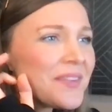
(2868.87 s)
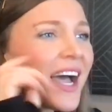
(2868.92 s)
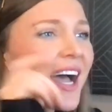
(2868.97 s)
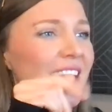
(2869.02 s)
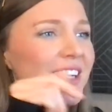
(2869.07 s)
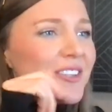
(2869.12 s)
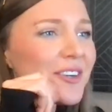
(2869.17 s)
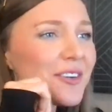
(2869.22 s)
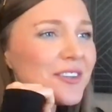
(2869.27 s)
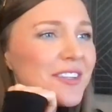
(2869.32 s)

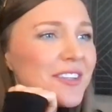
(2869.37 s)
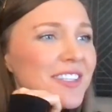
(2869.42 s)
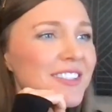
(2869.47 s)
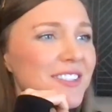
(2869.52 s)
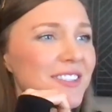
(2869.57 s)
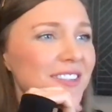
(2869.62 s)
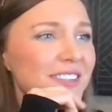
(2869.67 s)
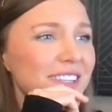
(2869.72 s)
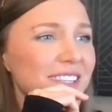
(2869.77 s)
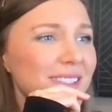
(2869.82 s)
I totally
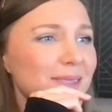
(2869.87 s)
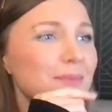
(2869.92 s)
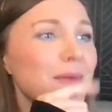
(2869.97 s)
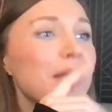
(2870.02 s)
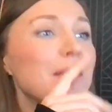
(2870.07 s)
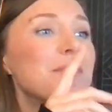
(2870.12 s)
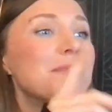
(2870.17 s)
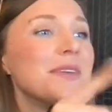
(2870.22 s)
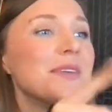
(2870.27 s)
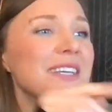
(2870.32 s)
do this.
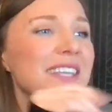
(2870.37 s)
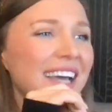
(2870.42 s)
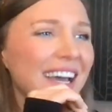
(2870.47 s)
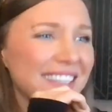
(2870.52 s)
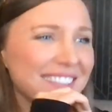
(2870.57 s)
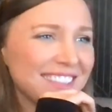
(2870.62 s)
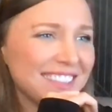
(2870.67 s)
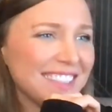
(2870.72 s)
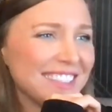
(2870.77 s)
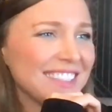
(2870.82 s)
My
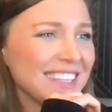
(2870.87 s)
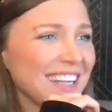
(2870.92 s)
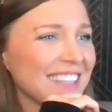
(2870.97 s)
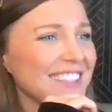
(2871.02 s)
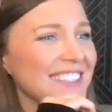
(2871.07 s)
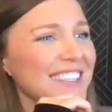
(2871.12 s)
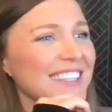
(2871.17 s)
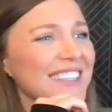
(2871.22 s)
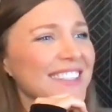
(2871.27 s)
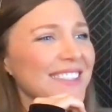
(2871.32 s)
BS
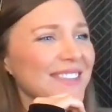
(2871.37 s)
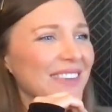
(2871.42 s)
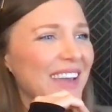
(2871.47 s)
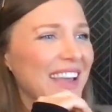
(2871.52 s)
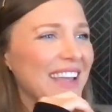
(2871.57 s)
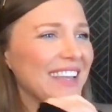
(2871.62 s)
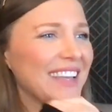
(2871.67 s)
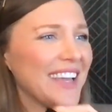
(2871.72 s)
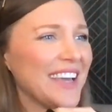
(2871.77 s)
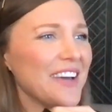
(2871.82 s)
detector is
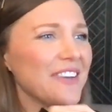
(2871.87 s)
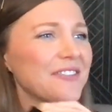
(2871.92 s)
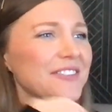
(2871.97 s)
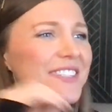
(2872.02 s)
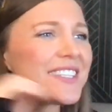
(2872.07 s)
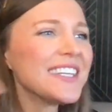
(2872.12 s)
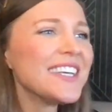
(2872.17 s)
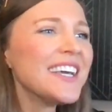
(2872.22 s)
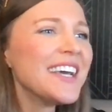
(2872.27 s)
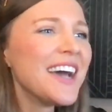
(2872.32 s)
my
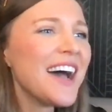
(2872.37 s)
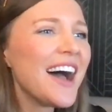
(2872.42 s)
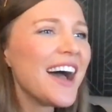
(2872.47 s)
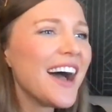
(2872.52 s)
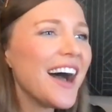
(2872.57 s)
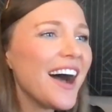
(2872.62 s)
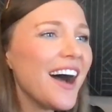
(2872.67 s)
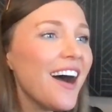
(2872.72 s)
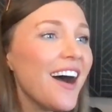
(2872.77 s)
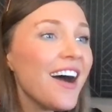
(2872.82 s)
gift.
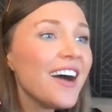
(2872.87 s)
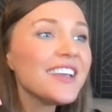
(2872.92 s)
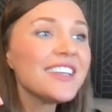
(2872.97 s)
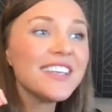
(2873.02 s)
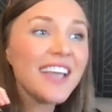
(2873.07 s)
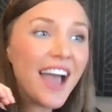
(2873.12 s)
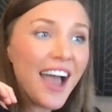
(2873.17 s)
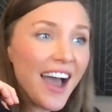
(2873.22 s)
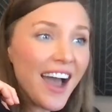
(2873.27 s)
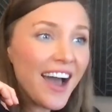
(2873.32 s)

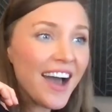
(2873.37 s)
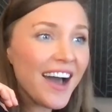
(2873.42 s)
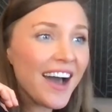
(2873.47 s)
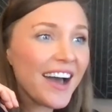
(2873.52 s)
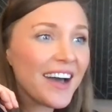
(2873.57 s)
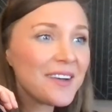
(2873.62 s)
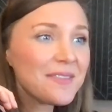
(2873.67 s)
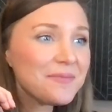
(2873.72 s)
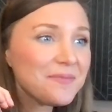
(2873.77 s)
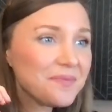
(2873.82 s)

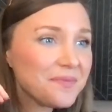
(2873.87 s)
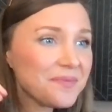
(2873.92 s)
Yeah,